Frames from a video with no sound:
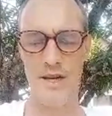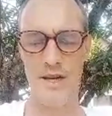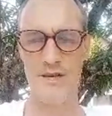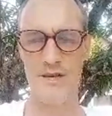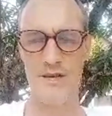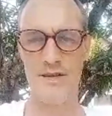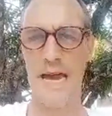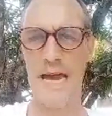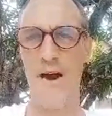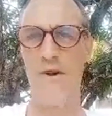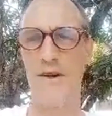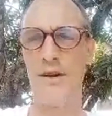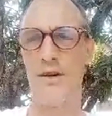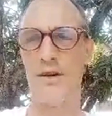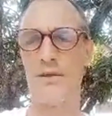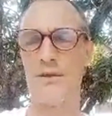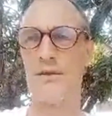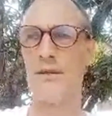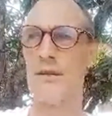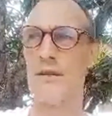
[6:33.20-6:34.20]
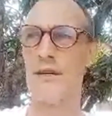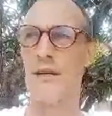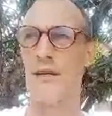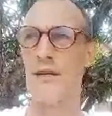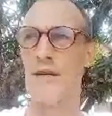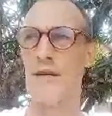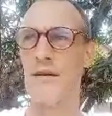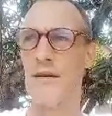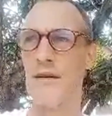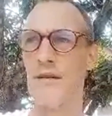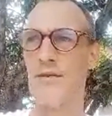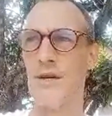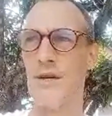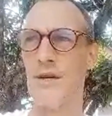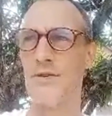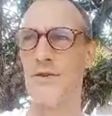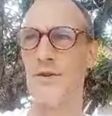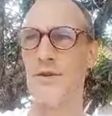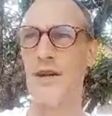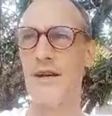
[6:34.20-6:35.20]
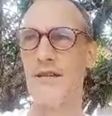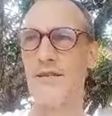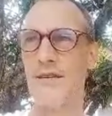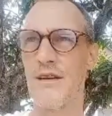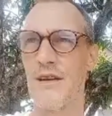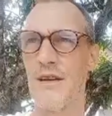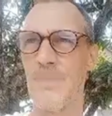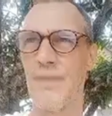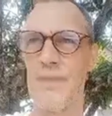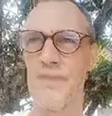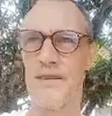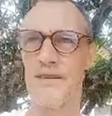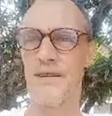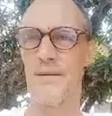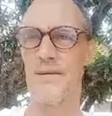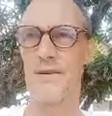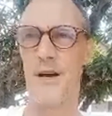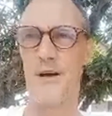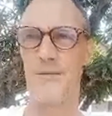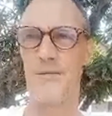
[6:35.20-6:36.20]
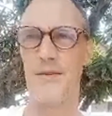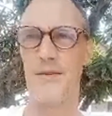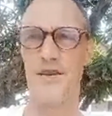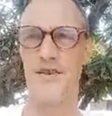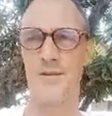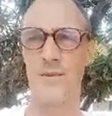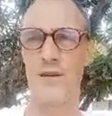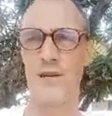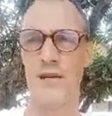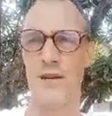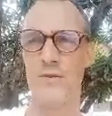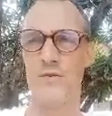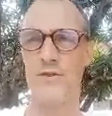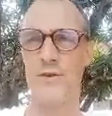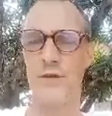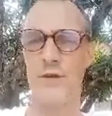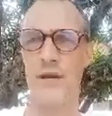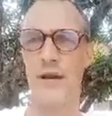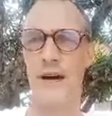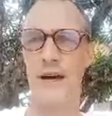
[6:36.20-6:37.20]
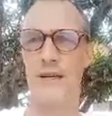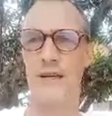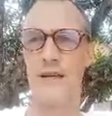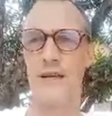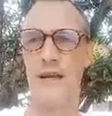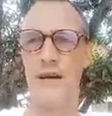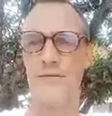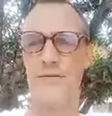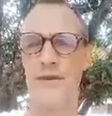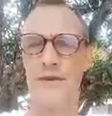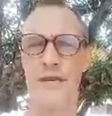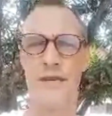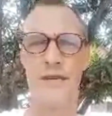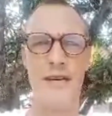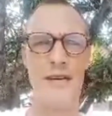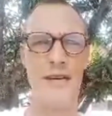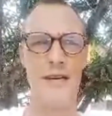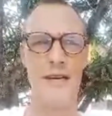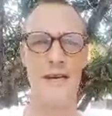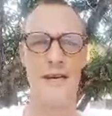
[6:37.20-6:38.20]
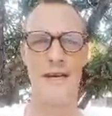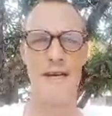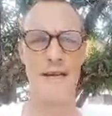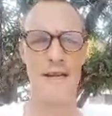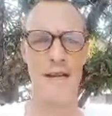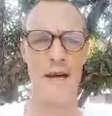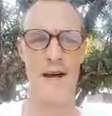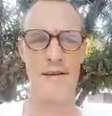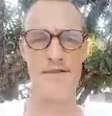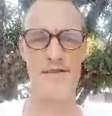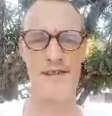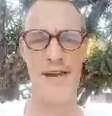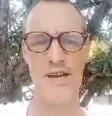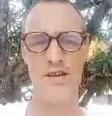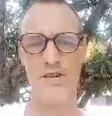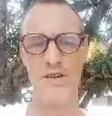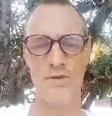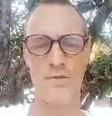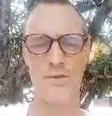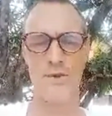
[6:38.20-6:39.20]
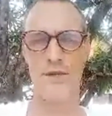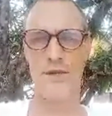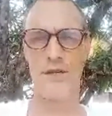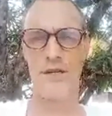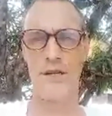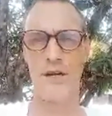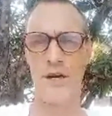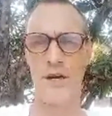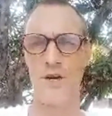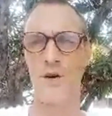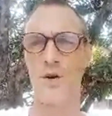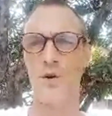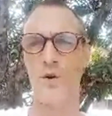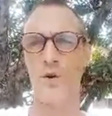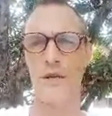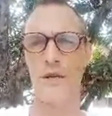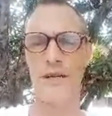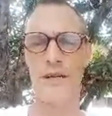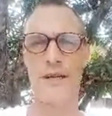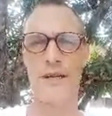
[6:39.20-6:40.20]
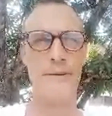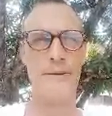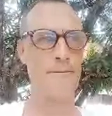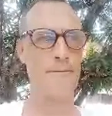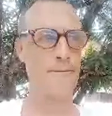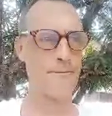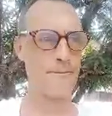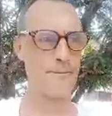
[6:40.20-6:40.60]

carry on. A few days ago, maybe sometime last week, I had a lovely live session with a call in,